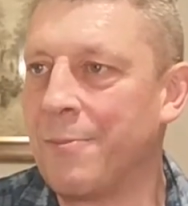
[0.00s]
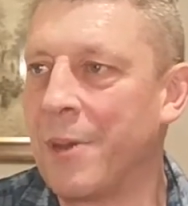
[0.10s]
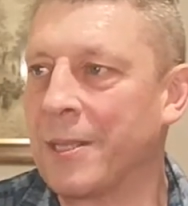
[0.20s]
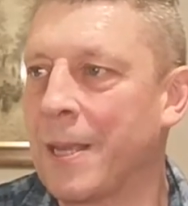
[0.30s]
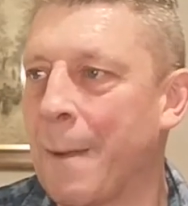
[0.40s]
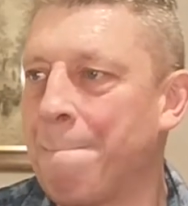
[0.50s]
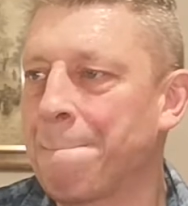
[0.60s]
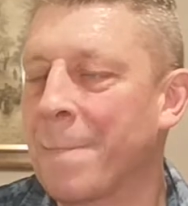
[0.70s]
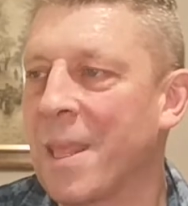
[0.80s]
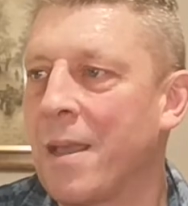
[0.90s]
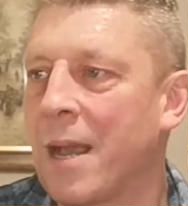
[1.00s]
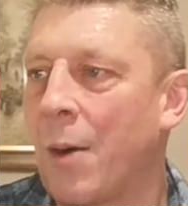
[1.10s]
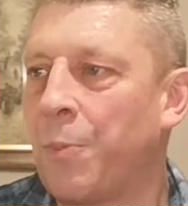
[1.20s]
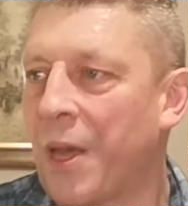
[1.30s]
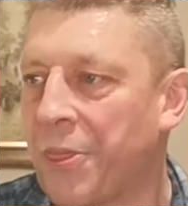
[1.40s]
But I'll
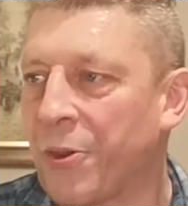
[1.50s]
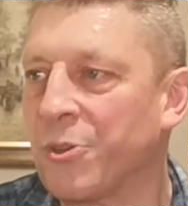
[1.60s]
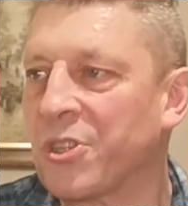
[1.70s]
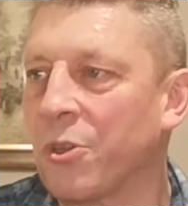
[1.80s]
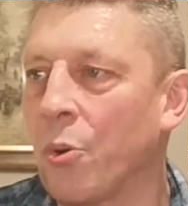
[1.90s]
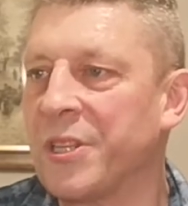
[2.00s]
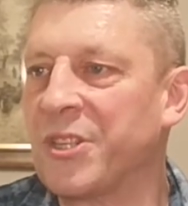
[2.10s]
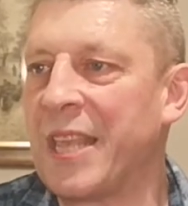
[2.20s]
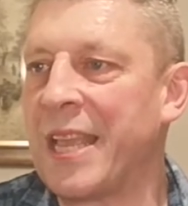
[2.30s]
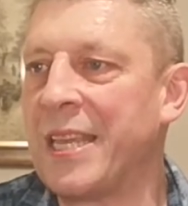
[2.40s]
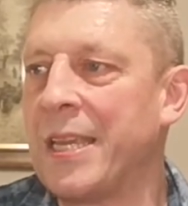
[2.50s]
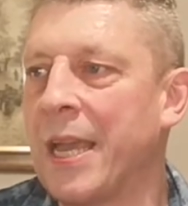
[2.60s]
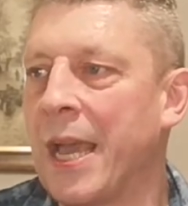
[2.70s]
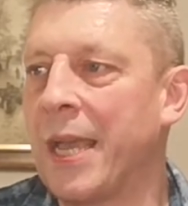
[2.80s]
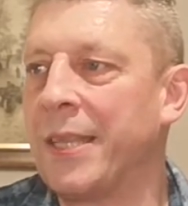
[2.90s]
play it through slow and steady,
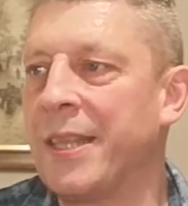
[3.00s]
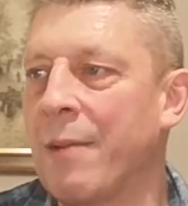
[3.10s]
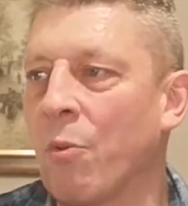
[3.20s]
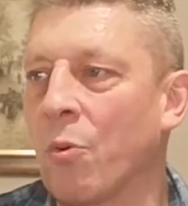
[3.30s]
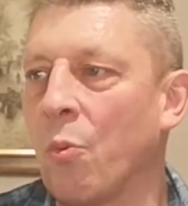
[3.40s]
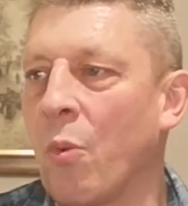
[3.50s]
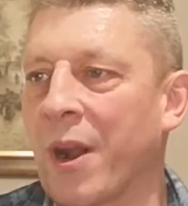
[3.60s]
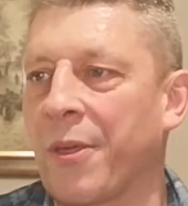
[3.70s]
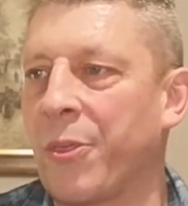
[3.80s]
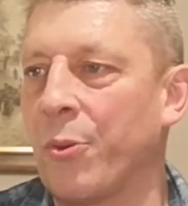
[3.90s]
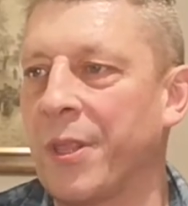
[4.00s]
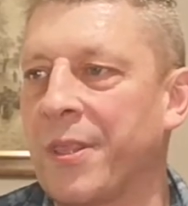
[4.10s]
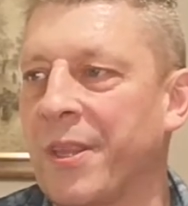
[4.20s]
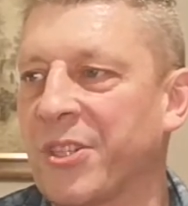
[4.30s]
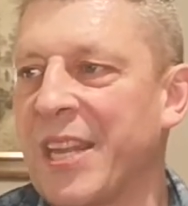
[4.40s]
and then we'll work through it.
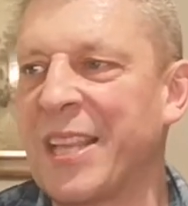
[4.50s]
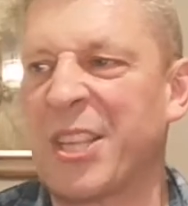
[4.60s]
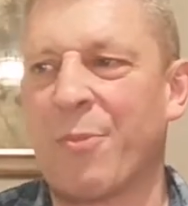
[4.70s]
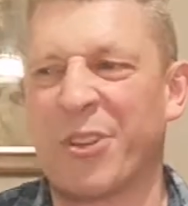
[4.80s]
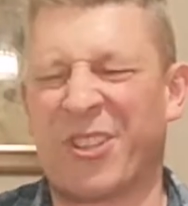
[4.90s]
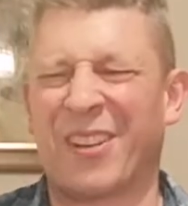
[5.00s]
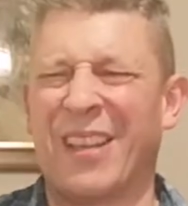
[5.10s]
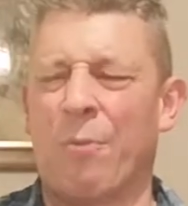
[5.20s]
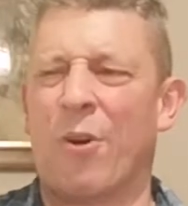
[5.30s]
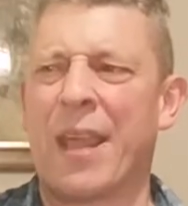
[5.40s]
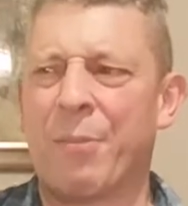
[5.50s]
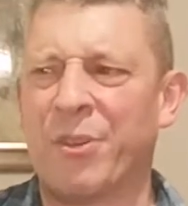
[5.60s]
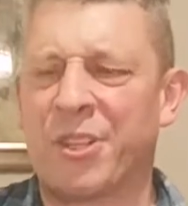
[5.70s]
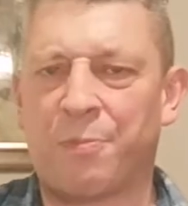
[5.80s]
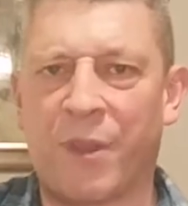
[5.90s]
There's not so much really to worry about,
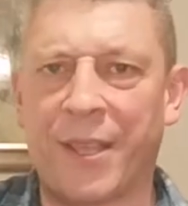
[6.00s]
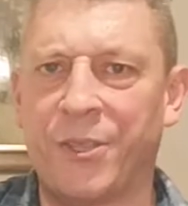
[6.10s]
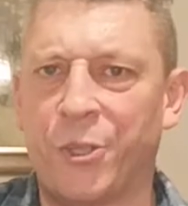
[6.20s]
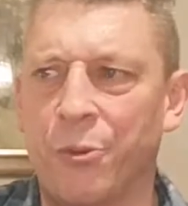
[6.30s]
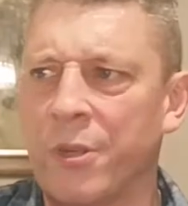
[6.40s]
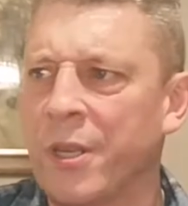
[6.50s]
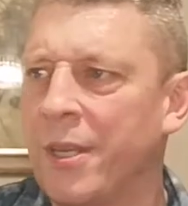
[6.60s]
just play it in tune.